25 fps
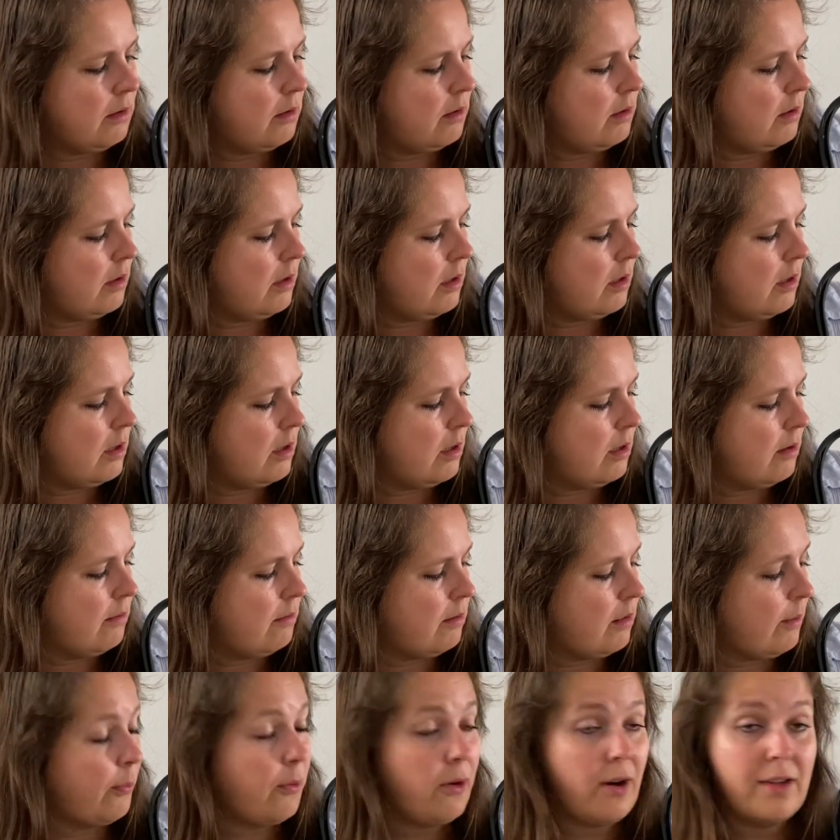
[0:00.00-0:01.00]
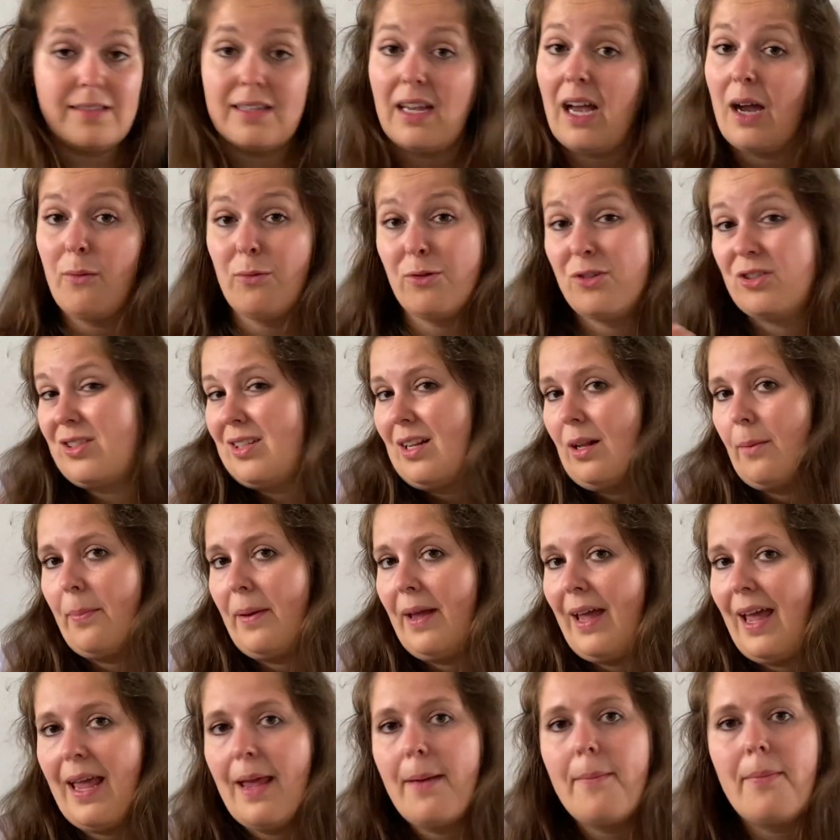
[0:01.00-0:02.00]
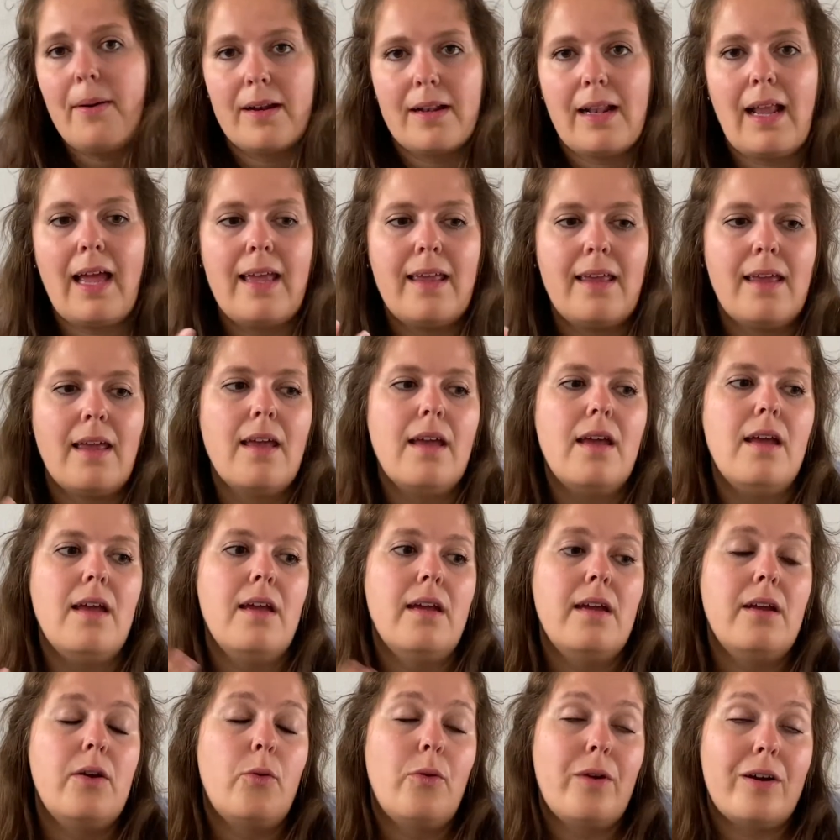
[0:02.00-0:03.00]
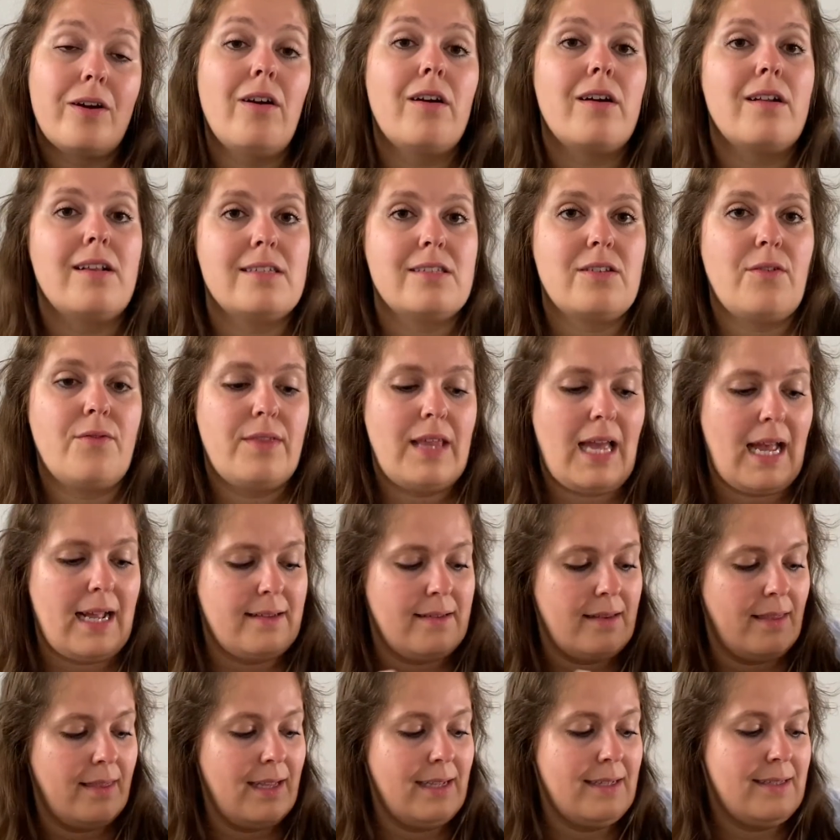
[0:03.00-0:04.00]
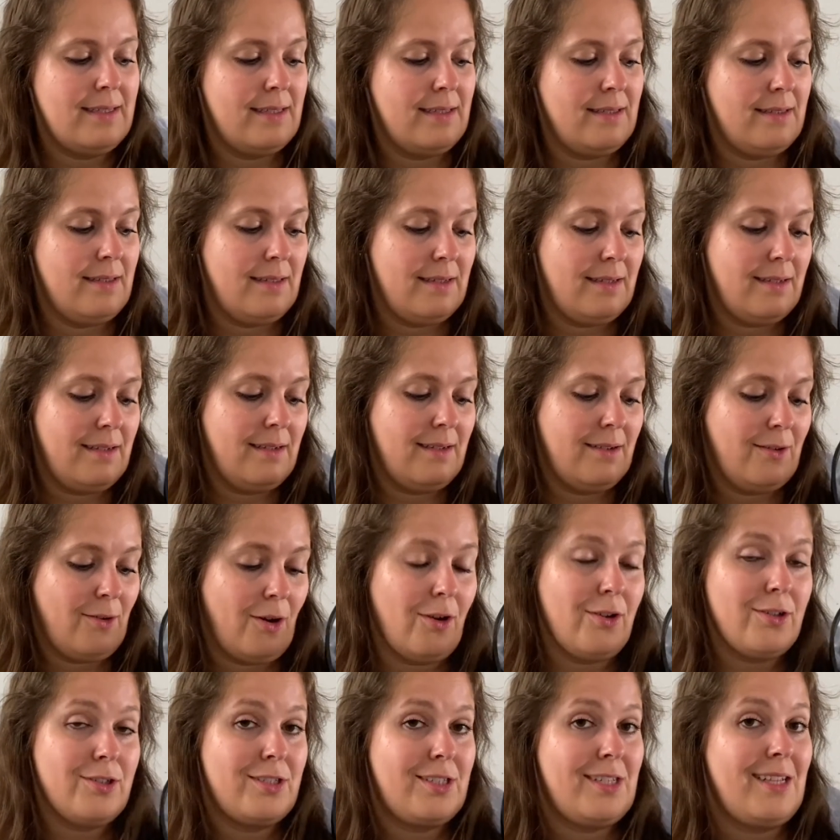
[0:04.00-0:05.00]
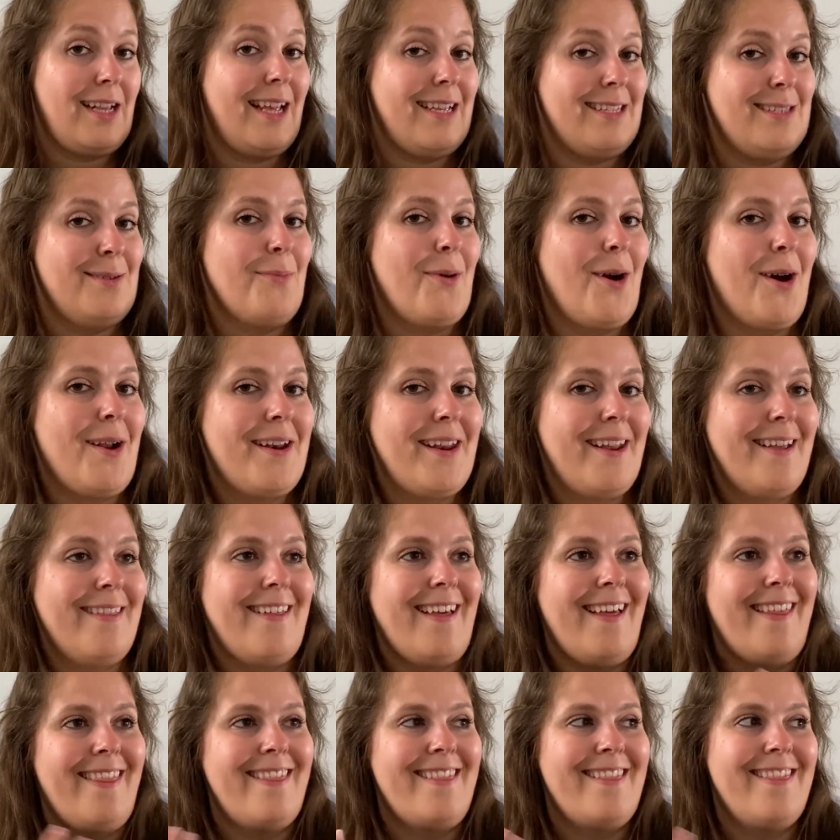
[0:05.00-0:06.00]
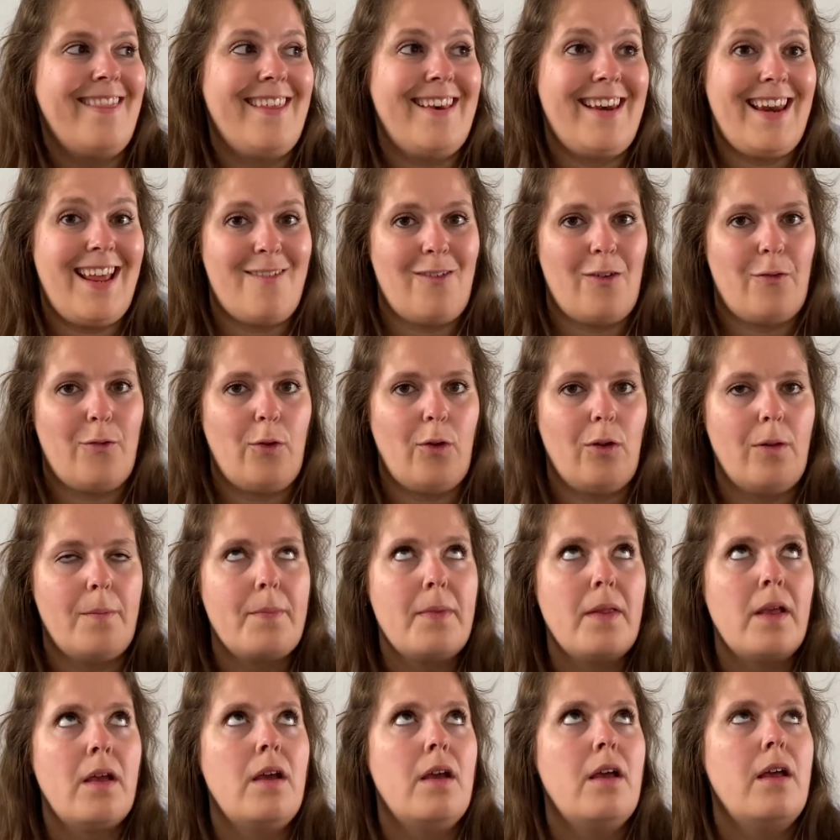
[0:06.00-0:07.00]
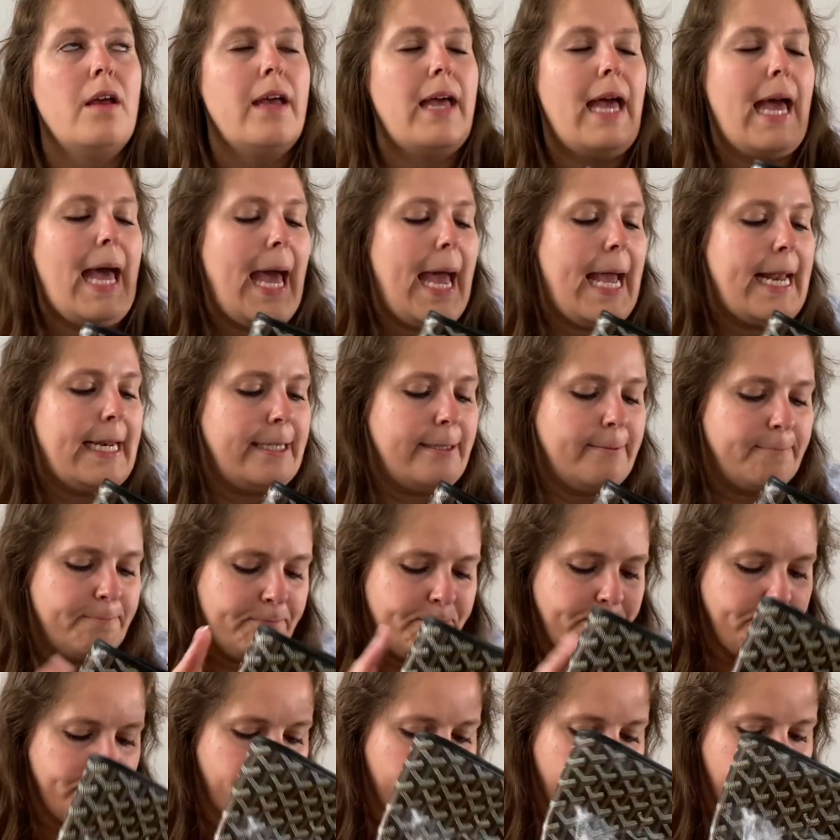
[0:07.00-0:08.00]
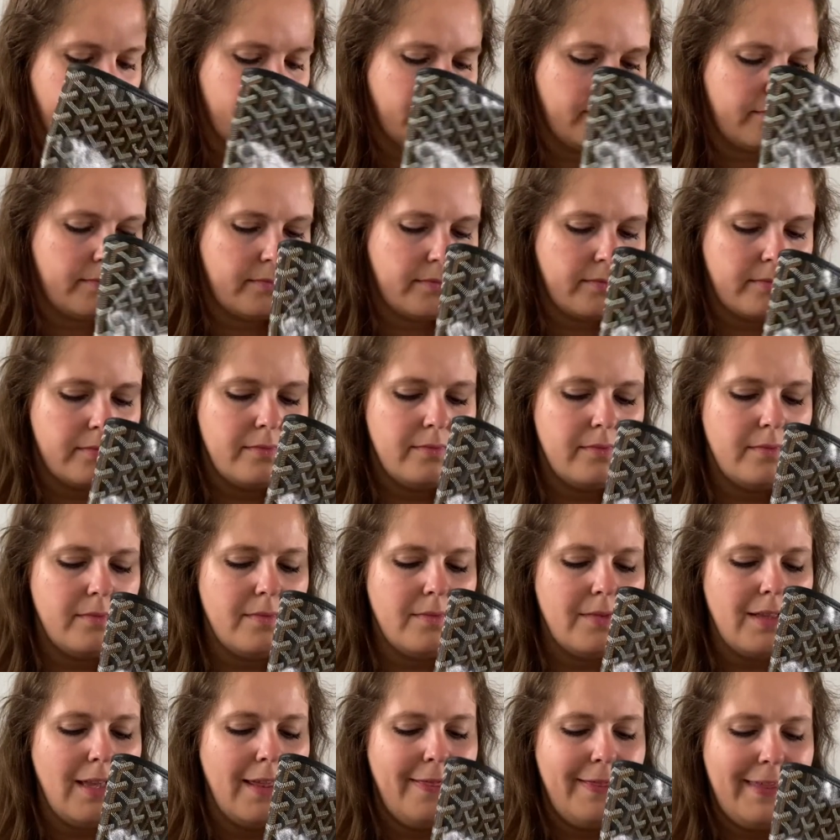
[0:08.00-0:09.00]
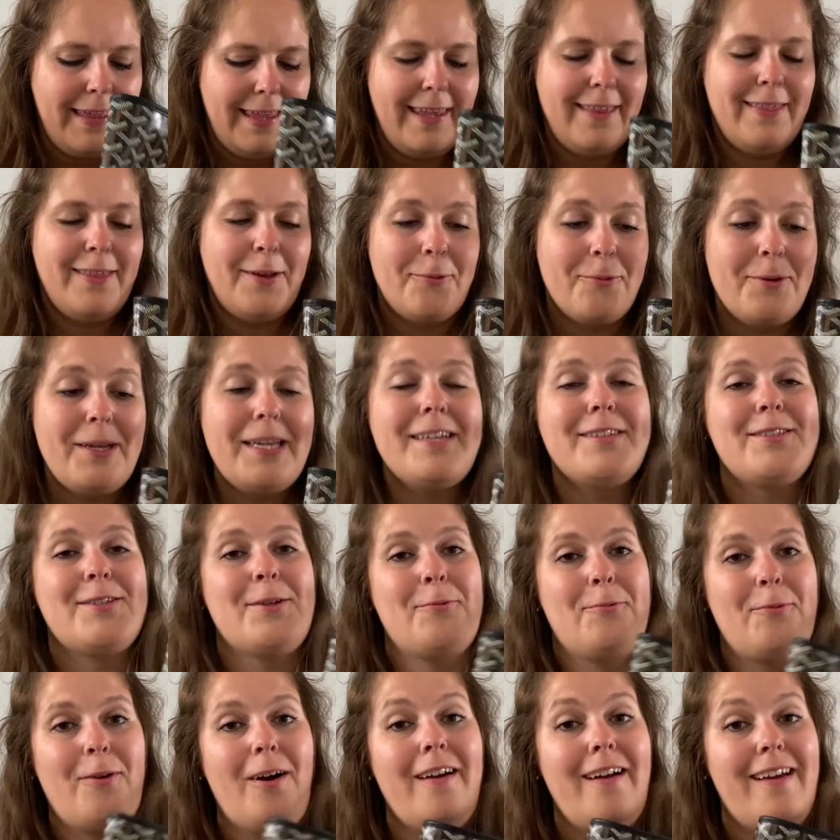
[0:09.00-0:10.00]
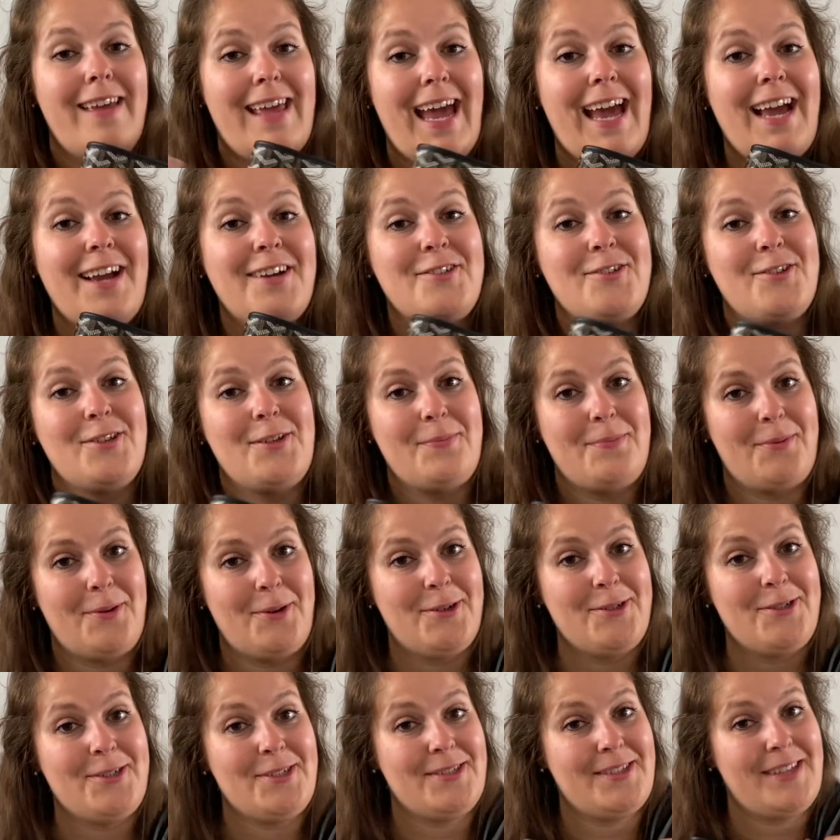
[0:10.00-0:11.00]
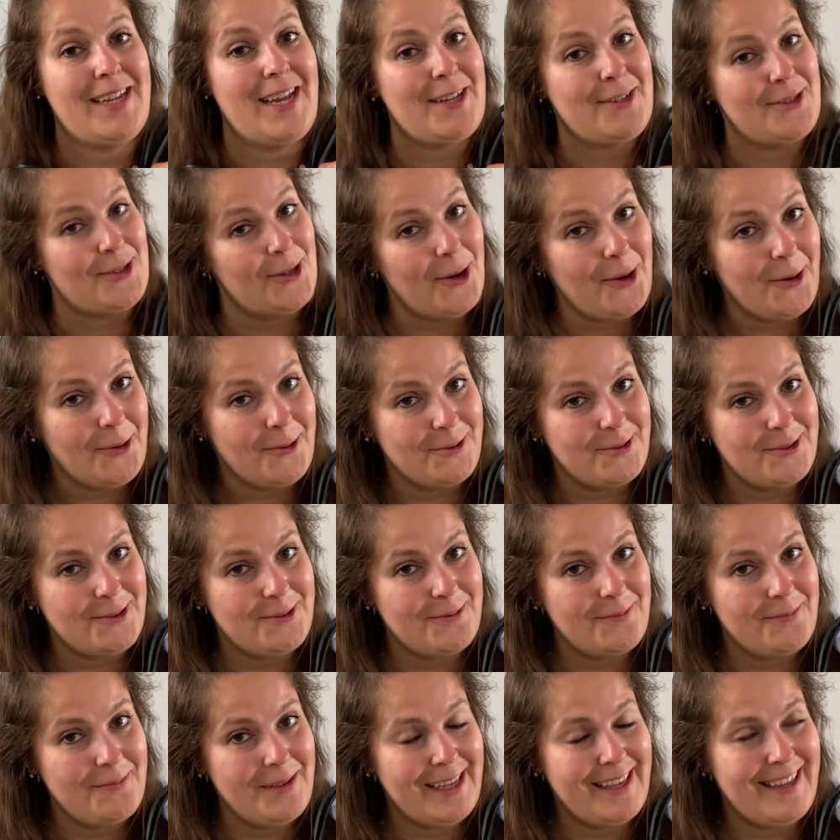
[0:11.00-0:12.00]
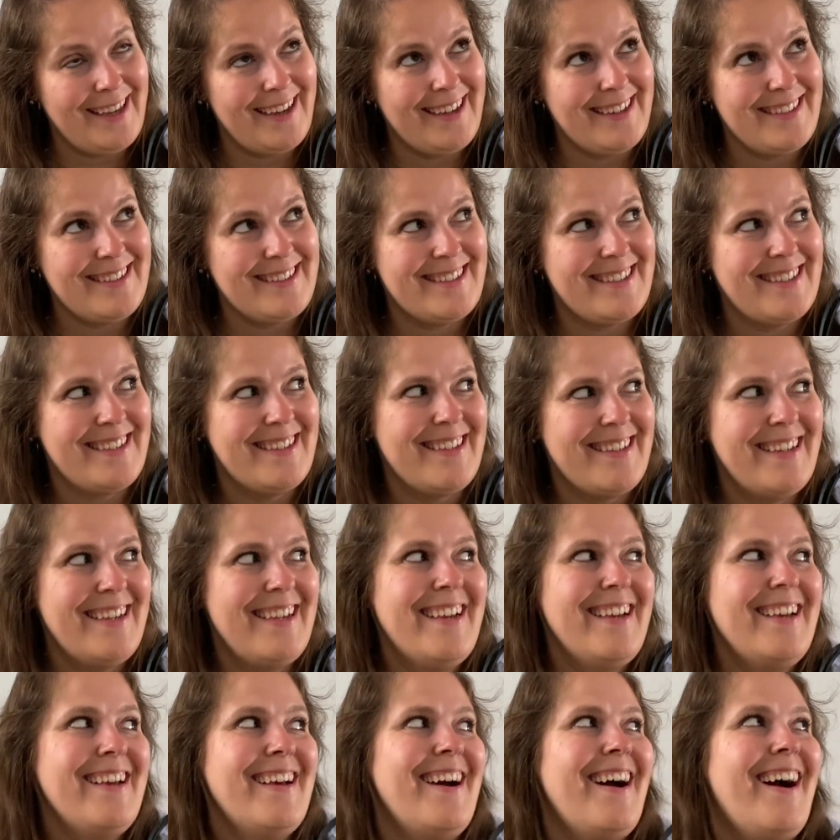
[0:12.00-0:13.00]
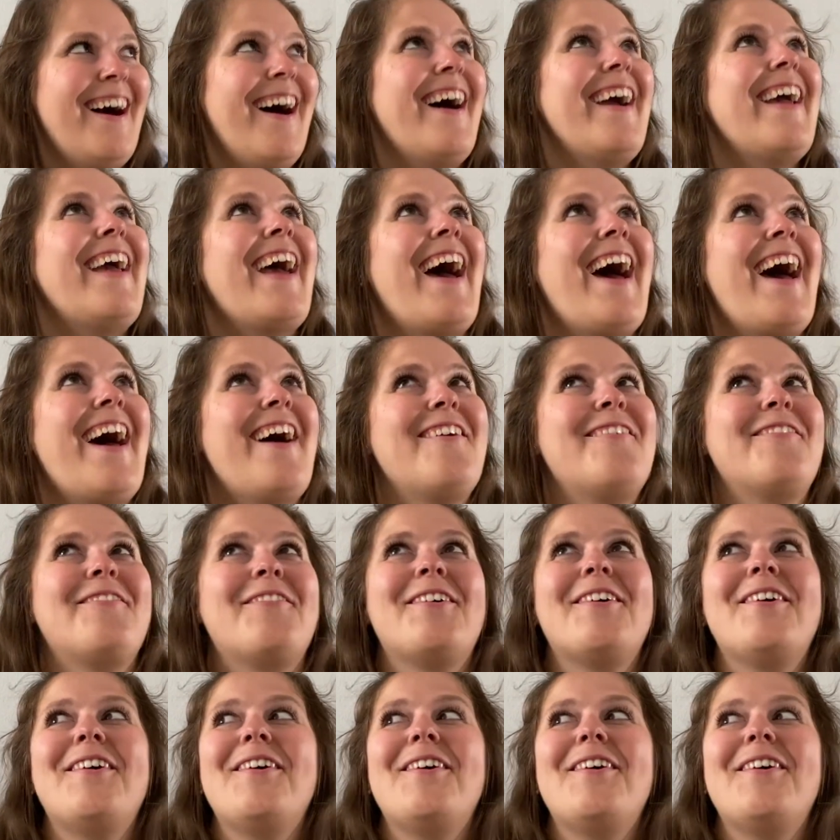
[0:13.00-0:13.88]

the price I would still pay. But like, regardless of that, this costs less money than the Neverfull. And the reason why I actually purchased a tote, because I have,